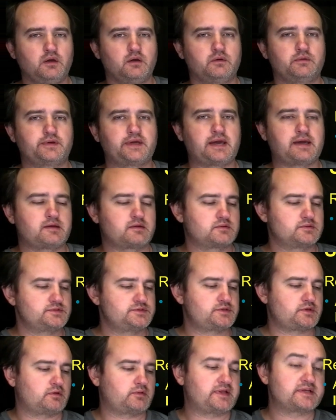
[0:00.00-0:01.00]
Okay,
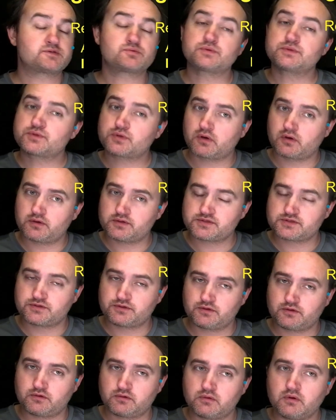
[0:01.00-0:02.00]
so let's return
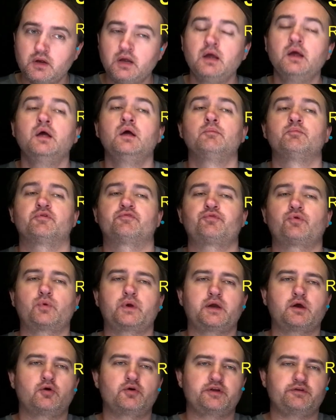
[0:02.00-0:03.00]
to, before we
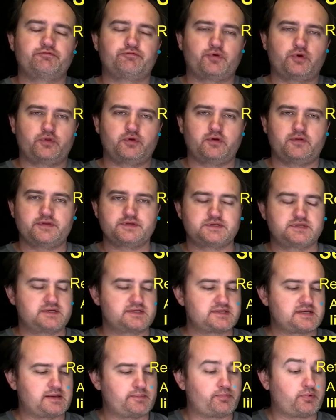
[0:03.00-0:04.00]
go any further in this
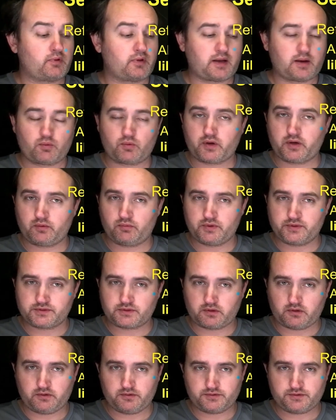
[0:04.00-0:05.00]
example, I want to
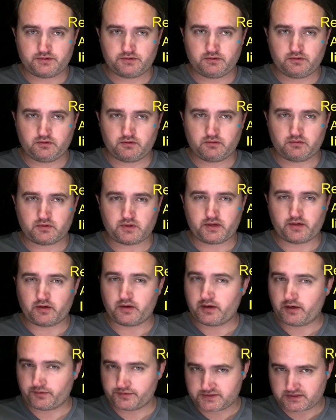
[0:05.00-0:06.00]
return to
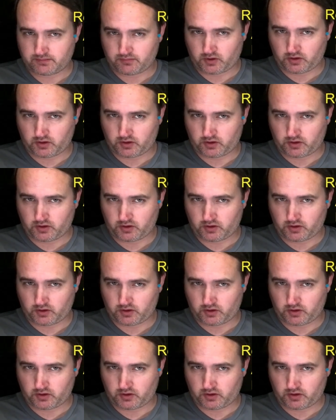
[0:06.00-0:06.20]
some